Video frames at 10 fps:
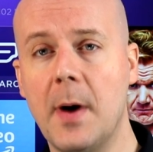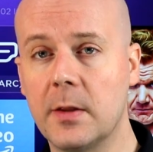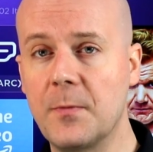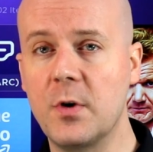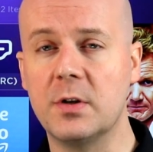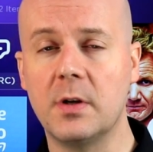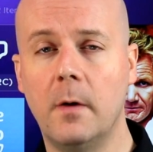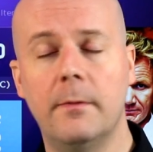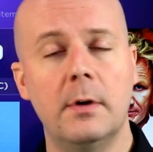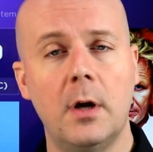about them for
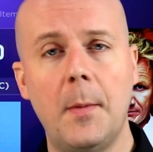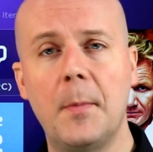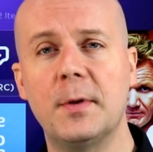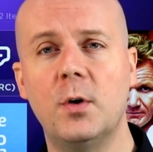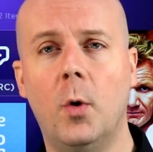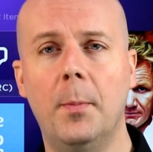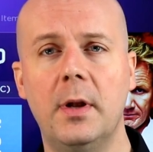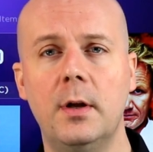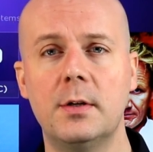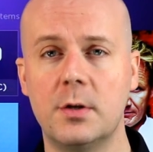yourself and come up with your own
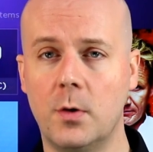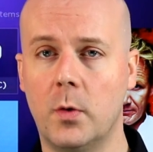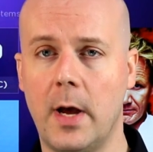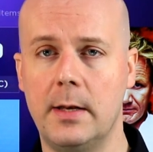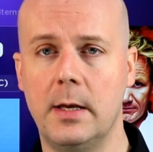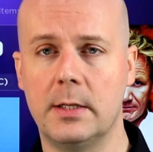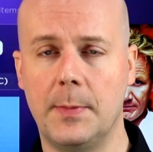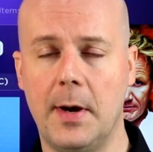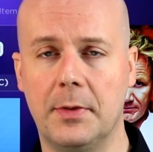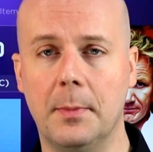opinions, your own
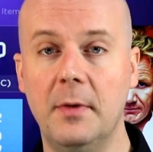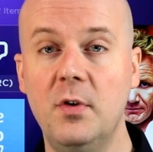ideas about them.